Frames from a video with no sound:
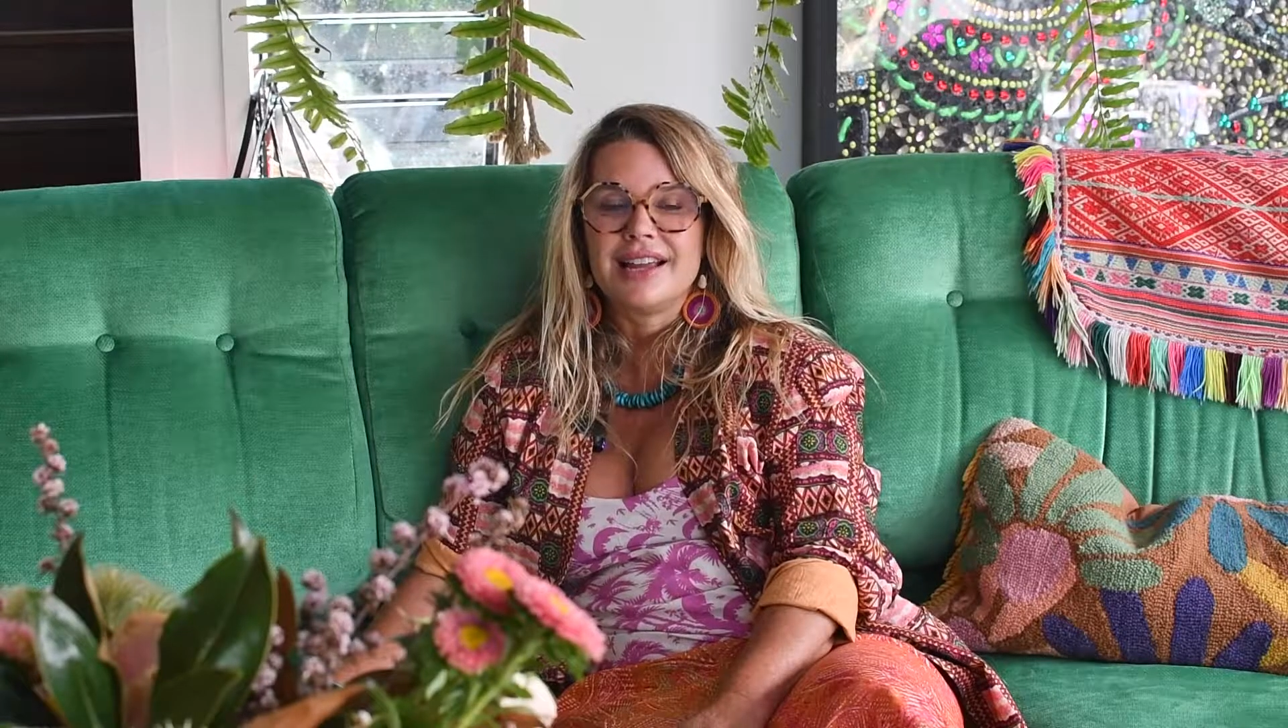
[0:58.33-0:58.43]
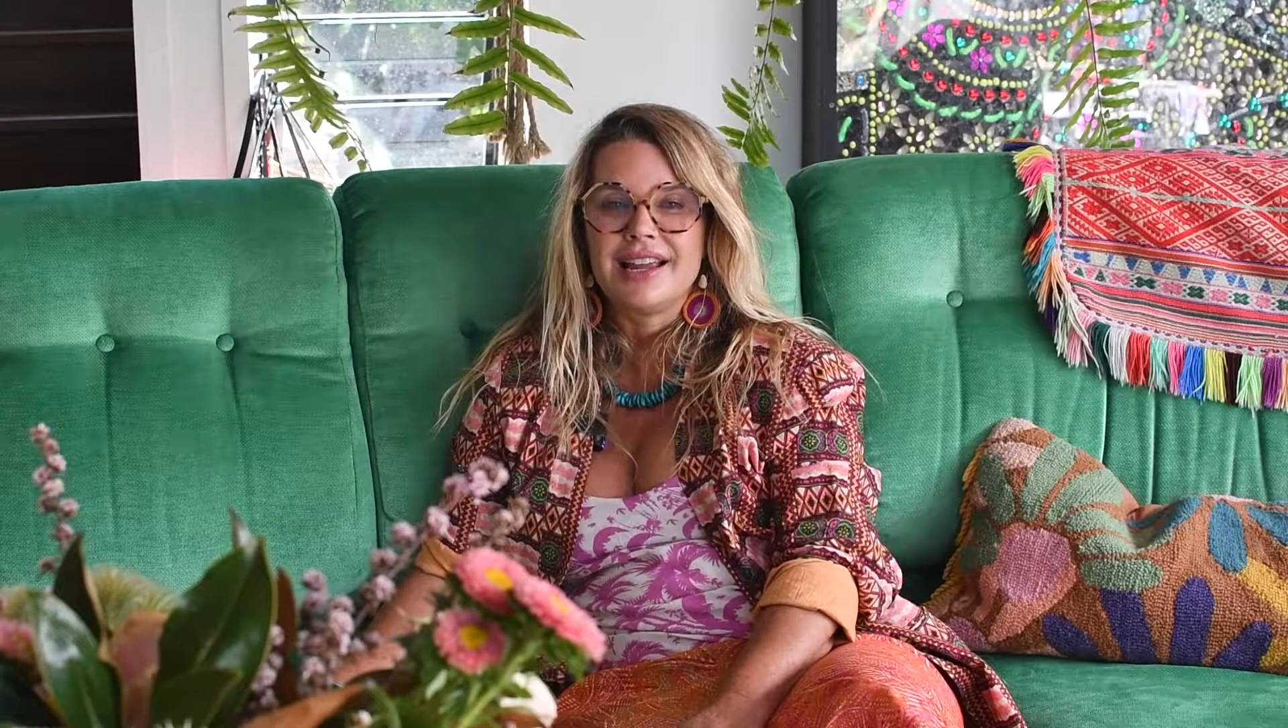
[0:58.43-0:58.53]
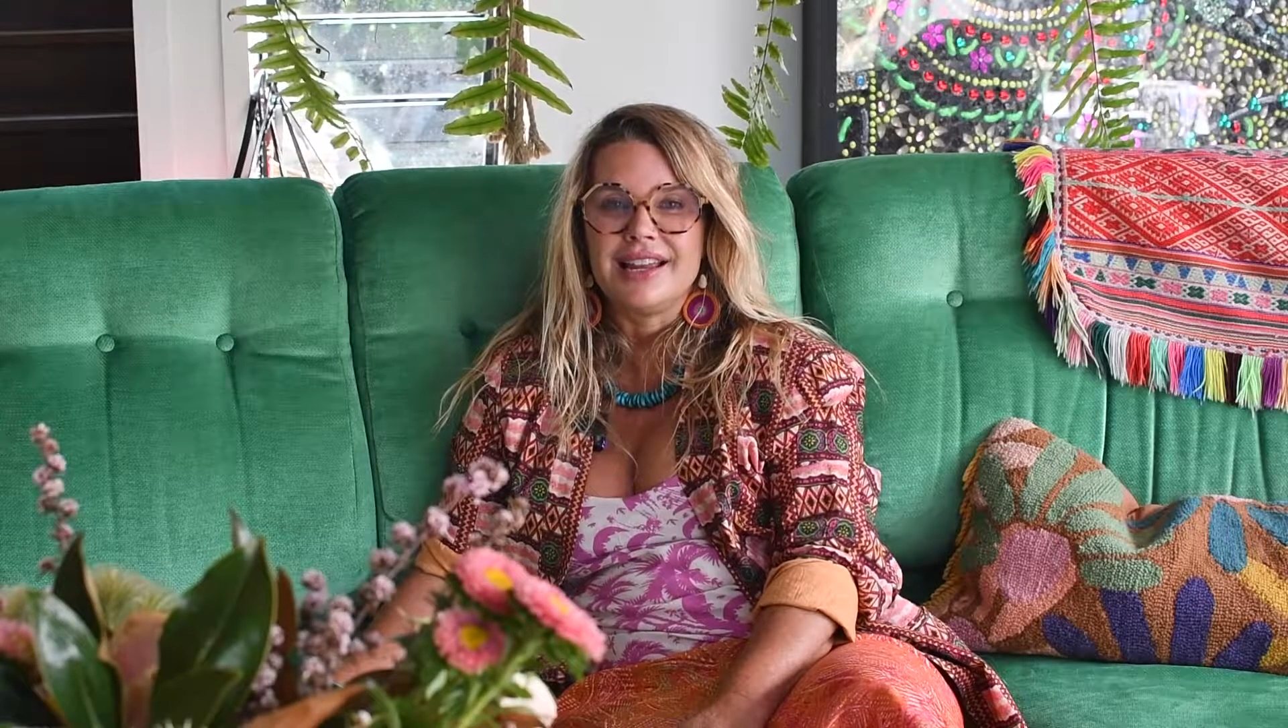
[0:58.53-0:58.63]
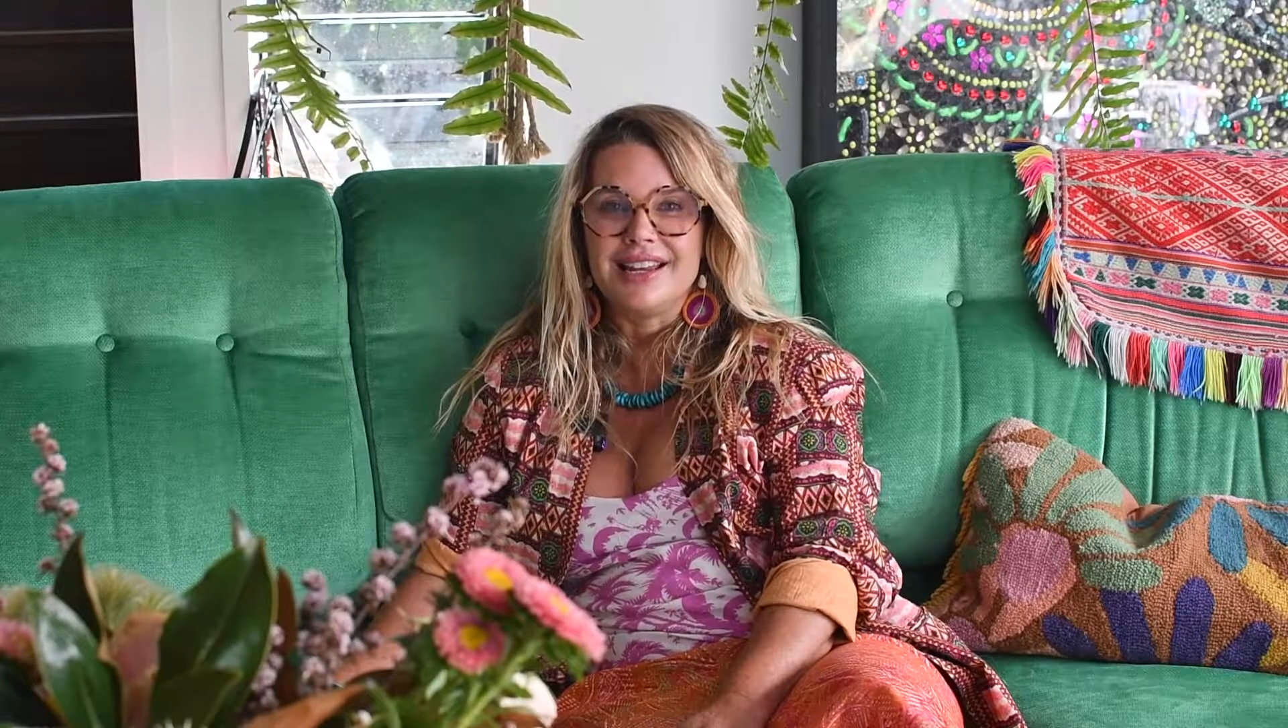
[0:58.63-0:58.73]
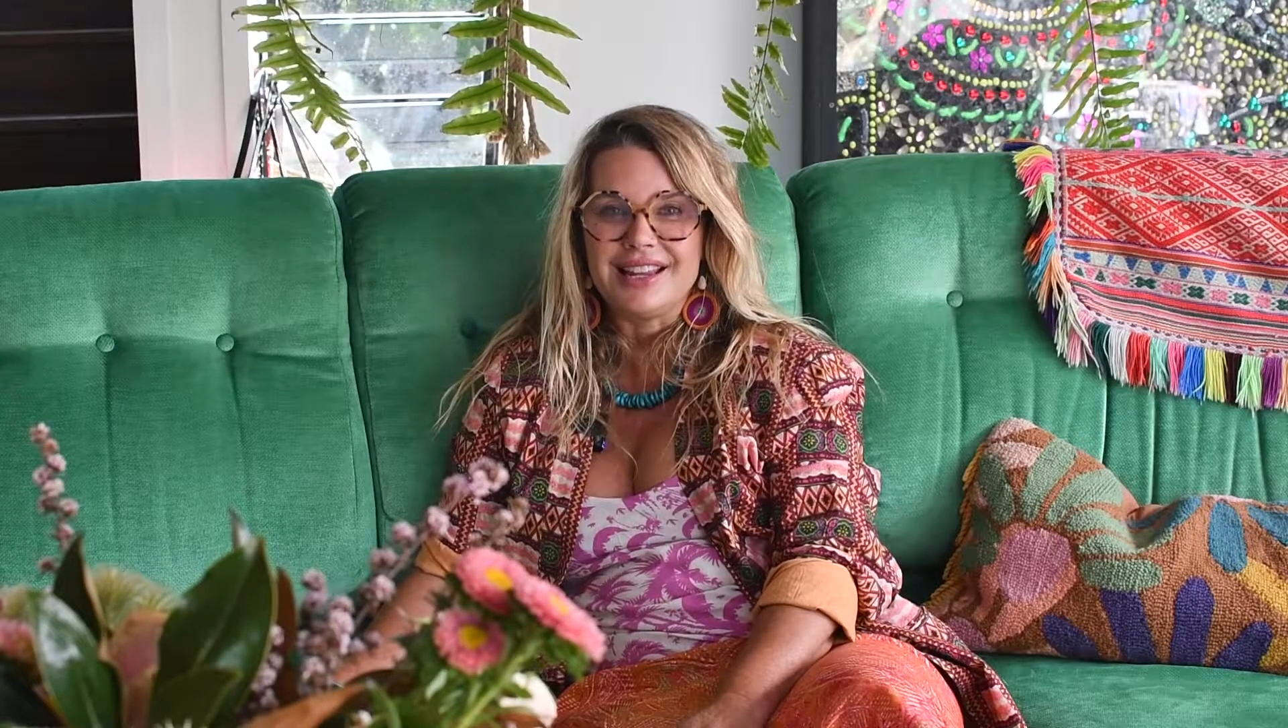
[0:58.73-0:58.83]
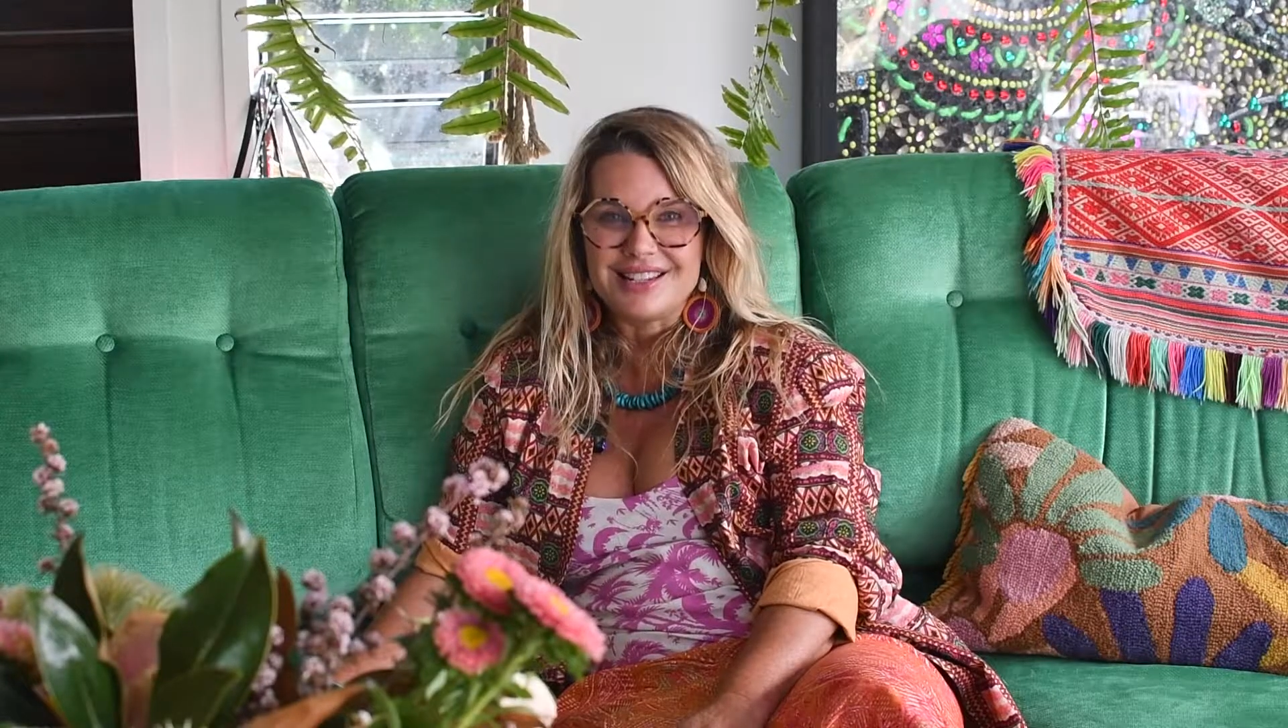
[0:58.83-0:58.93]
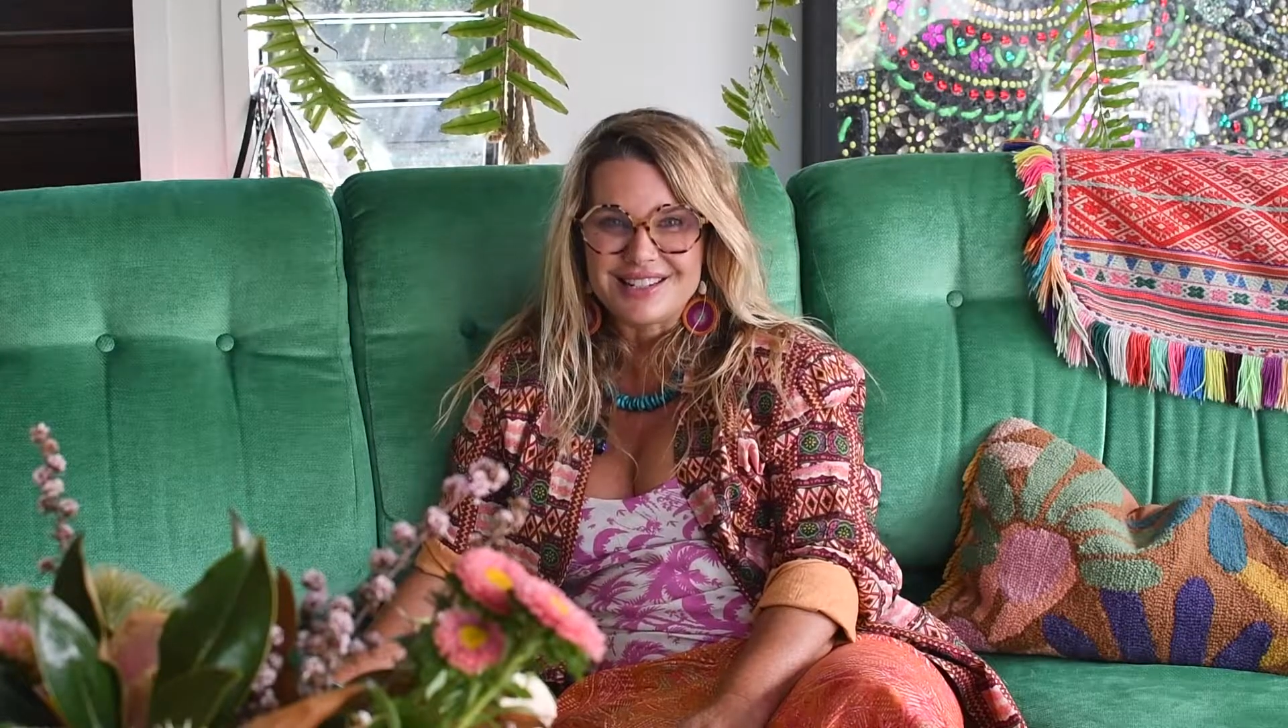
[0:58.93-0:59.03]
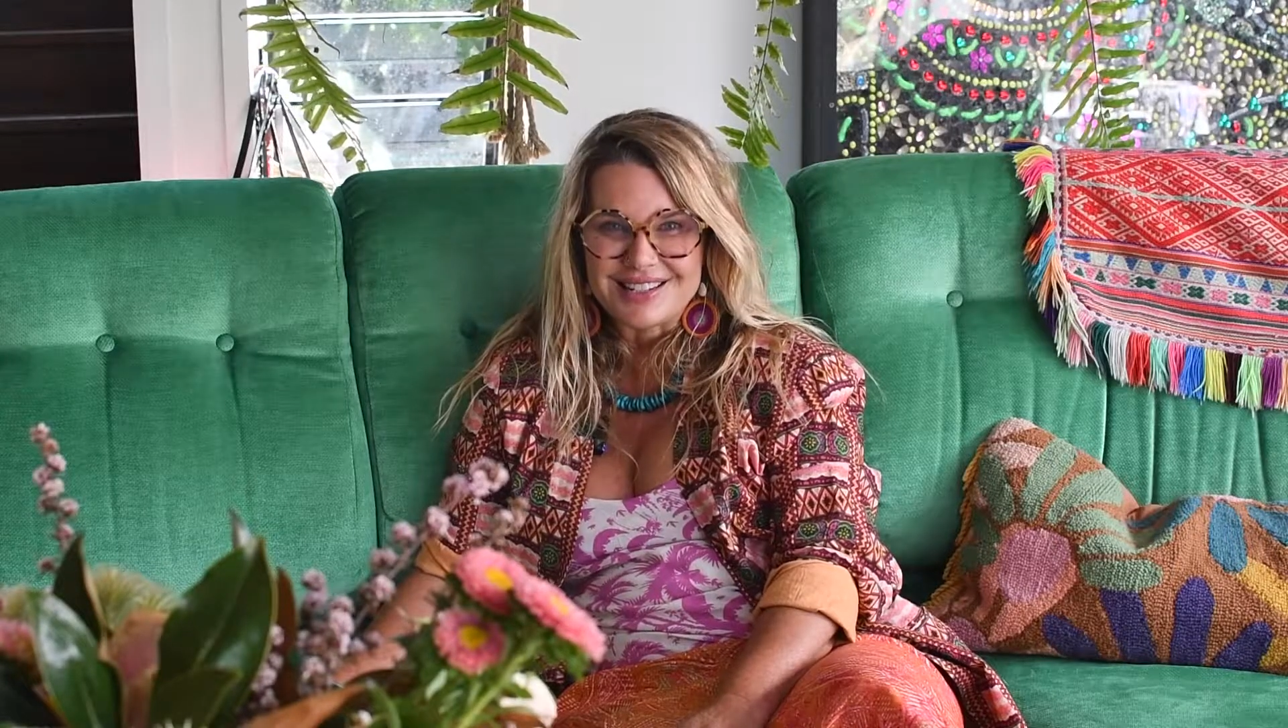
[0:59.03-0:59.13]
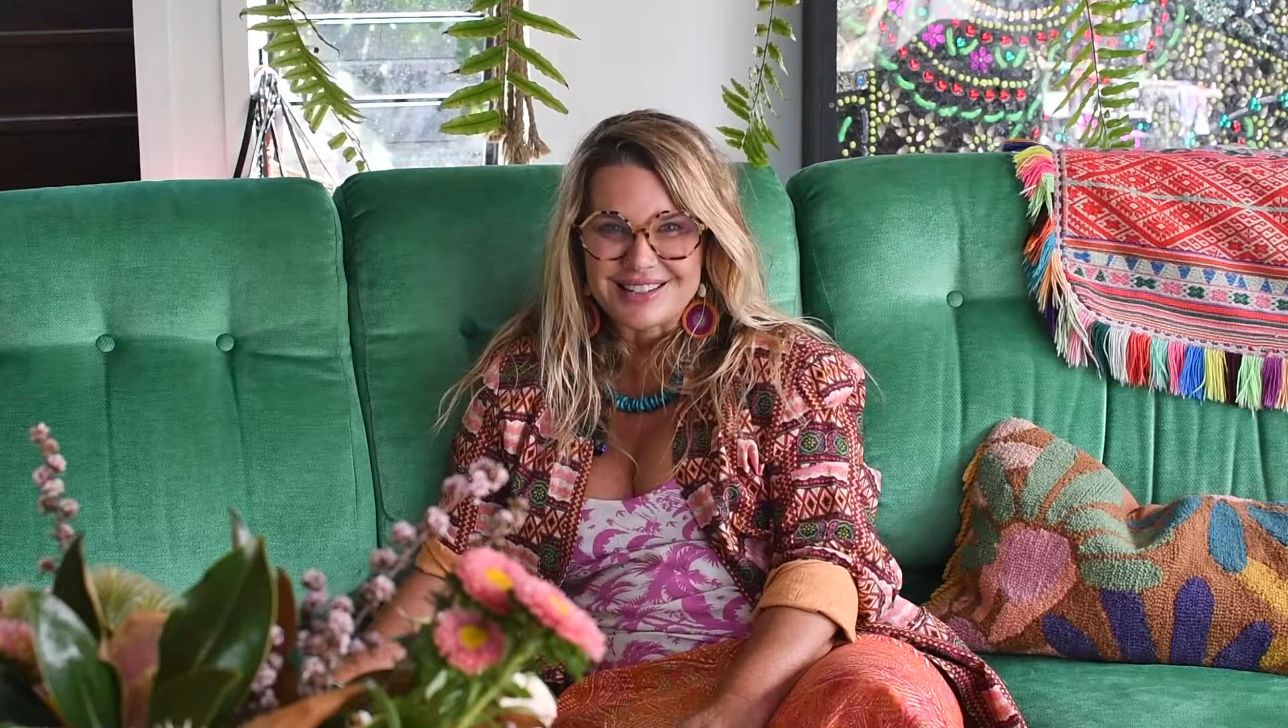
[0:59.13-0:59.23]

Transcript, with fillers: in India,